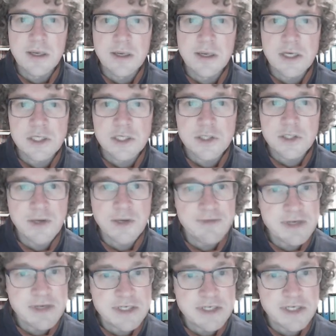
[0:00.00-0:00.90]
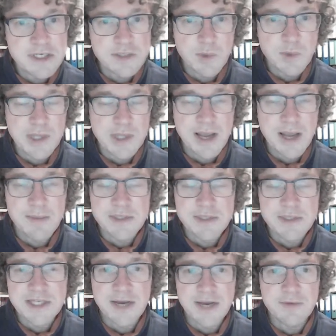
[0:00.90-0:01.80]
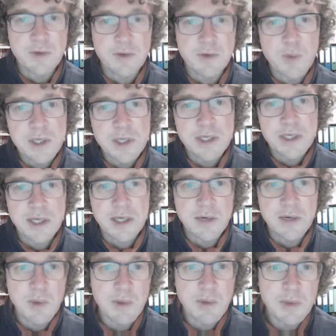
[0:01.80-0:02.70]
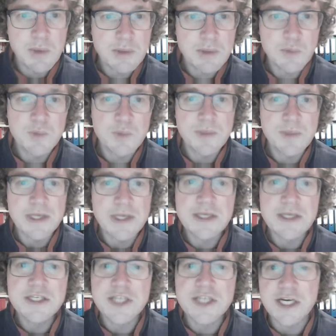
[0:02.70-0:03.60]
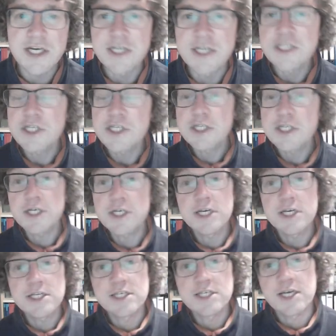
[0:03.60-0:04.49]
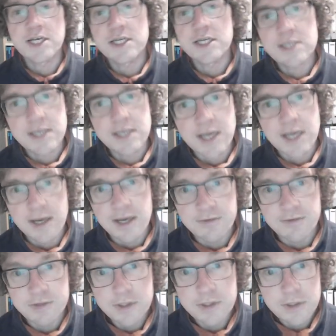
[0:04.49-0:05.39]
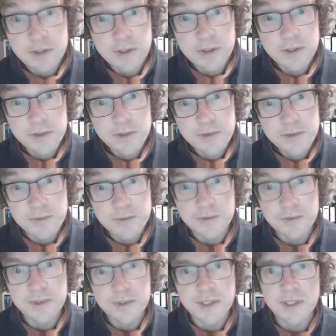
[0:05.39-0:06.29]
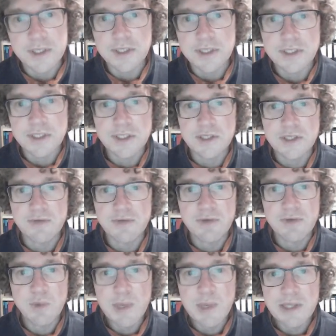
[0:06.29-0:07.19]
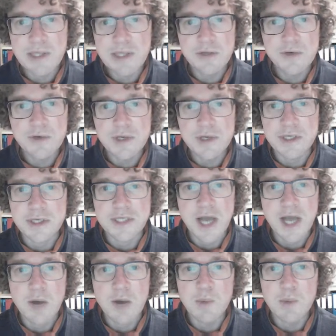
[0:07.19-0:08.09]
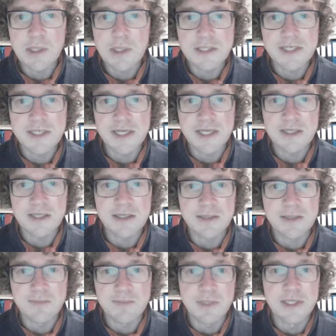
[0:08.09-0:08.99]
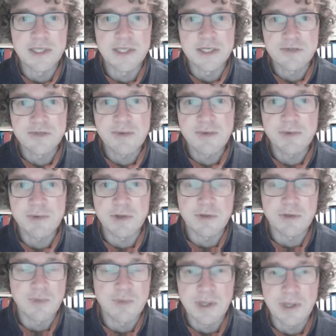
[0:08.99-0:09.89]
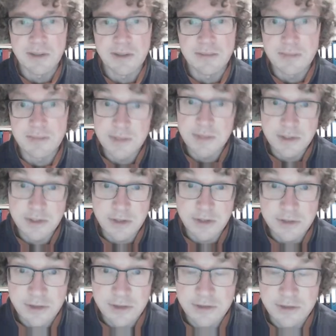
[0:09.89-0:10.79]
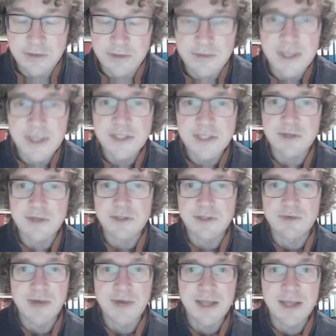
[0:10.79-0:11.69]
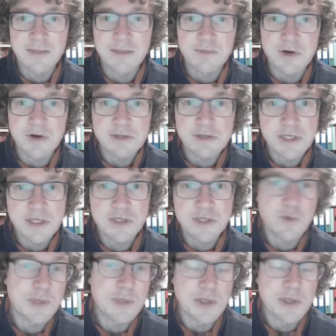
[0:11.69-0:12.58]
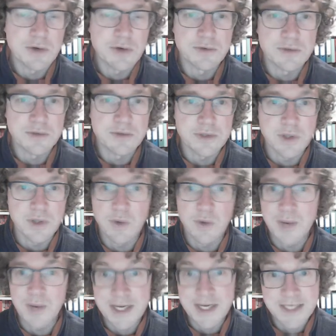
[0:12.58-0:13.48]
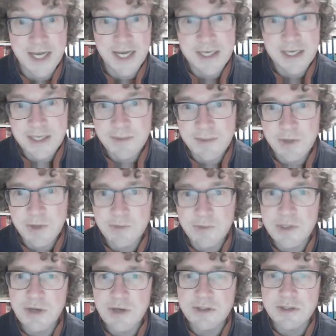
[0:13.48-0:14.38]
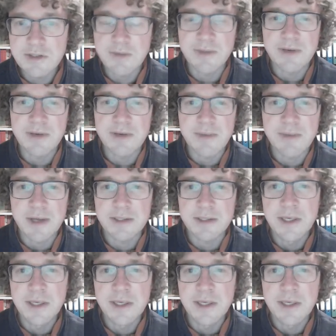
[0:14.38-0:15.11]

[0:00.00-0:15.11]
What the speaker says: So if this is what happens after 1 year, well, what would be the change in z after 2 years? So if you wait 2 years, how will z be distributed? Well, it's uncertain, right? So it's a random process, so we don't know exactly, but we know something about